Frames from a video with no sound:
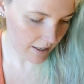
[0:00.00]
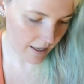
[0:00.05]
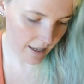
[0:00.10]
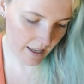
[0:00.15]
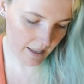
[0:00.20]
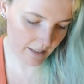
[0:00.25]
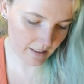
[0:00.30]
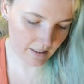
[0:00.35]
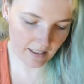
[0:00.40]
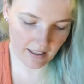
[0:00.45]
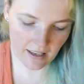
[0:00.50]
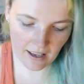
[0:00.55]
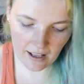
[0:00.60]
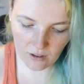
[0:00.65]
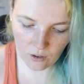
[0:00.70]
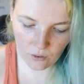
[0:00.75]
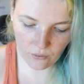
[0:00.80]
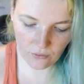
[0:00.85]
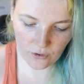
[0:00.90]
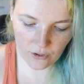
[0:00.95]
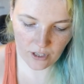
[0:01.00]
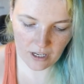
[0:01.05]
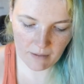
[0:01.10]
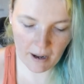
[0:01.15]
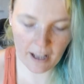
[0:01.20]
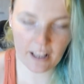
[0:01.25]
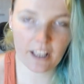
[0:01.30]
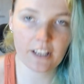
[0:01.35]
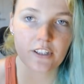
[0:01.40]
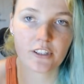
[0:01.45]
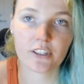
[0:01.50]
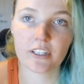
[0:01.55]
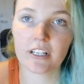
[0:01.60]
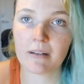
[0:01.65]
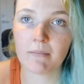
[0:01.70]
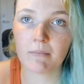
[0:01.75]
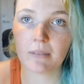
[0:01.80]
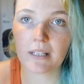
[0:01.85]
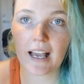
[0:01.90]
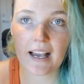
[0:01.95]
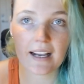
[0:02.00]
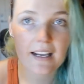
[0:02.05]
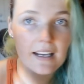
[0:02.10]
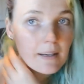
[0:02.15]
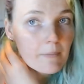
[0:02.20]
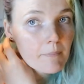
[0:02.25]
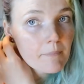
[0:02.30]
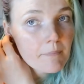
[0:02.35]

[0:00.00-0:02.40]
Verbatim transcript: and the e.l.f. Cream Eyeliner in black.